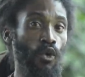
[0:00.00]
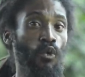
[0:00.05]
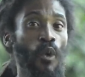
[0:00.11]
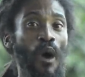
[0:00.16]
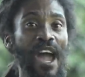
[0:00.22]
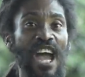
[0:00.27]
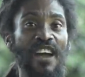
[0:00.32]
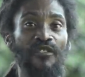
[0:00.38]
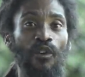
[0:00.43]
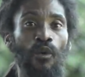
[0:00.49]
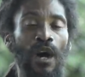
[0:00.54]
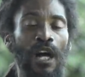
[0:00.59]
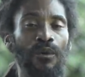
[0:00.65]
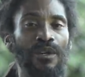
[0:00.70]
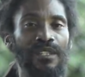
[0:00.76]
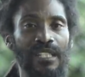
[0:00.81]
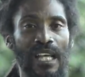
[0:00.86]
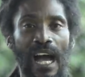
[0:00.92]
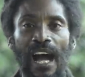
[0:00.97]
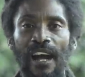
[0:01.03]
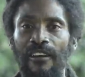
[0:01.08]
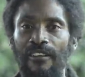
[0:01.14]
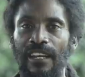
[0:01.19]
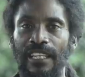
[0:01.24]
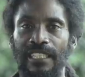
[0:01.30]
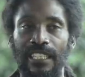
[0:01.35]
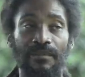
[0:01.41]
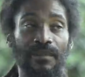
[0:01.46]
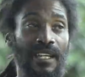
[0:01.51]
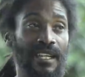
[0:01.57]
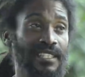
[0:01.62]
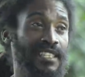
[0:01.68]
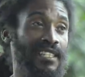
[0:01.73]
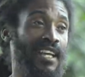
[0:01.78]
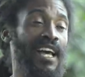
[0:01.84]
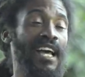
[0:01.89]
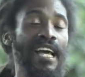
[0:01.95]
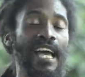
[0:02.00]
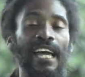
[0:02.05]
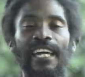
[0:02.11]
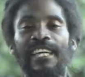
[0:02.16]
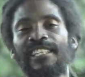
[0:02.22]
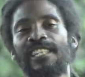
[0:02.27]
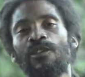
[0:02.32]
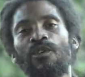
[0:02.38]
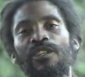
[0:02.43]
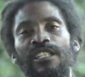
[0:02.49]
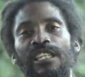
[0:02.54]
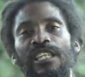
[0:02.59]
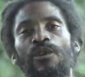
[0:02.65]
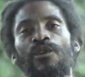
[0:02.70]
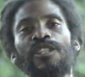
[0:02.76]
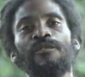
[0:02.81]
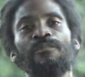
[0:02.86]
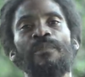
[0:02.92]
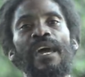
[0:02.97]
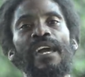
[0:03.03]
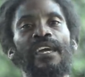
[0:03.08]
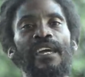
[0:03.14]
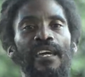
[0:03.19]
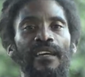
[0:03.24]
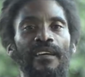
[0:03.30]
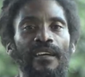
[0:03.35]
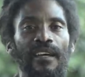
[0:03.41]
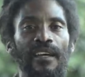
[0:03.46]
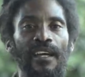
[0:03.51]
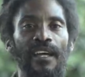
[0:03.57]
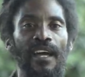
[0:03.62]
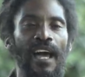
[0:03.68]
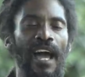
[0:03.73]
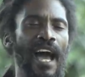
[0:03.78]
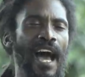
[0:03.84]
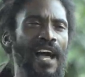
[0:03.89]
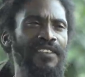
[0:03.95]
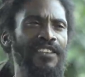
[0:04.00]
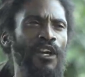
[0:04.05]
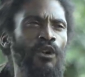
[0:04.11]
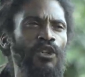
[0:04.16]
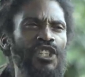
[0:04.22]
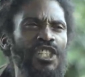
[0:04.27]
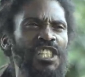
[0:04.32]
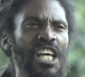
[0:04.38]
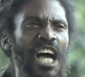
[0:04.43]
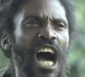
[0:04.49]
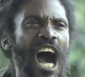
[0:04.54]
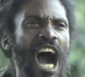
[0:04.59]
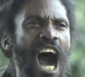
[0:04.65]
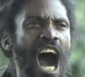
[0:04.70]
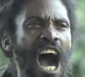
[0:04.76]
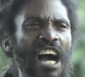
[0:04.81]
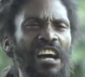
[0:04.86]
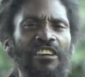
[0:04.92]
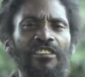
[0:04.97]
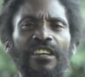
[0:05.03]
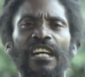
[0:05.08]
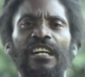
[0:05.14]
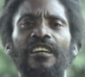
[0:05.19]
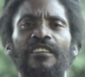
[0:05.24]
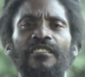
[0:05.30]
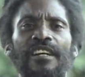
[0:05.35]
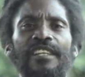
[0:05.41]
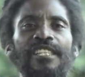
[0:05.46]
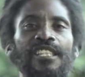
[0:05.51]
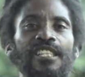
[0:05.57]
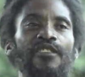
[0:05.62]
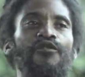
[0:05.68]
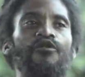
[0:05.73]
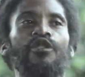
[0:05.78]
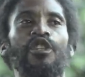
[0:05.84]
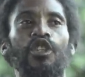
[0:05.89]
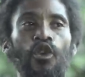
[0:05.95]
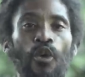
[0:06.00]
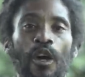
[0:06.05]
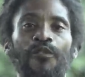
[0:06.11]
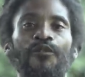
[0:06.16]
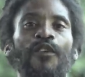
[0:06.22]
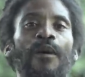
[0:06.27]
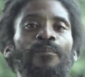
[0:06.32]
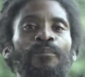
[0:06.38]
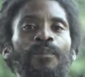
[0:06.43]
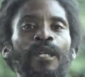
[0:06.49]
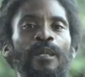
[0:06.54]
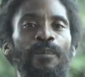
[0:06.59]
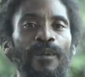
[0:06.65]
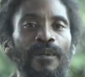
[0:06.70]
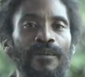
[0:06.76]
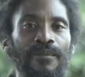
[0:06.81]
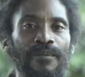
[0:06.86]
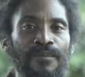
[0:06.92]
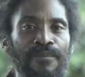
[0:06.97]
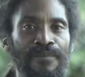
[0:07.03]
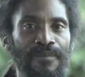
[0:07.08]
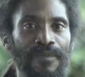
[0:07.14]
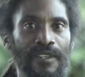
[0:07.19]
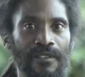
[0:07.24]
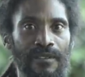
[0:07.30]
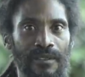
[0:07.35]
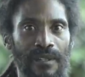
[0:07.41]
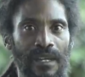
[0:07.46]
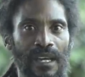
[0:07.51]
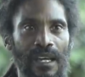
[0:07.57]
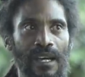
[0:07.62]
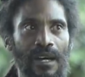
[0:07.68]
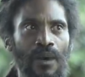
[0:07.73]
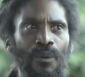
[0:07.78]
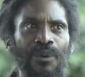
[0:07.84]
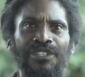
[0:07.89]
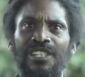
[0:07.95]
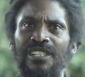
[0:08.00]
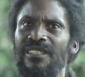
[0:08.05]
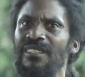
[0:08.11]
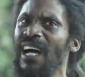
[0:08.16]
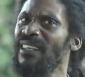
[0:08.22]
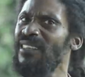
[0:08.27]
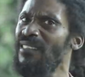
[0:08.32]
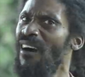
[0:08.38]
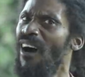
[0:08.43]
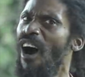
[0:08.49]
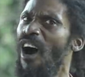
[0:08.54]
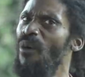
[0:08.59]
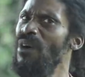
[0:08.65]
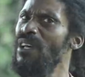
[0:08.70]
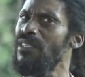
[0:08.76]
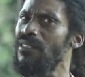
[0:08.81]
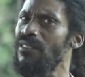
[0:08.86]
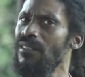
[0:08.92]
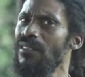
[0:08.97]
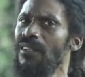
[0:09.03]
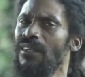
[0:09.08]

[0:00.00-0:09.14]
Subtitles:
why everyone was angry at him, because I guess he was begging, and there was this angry, aggressive retort from people, which is not always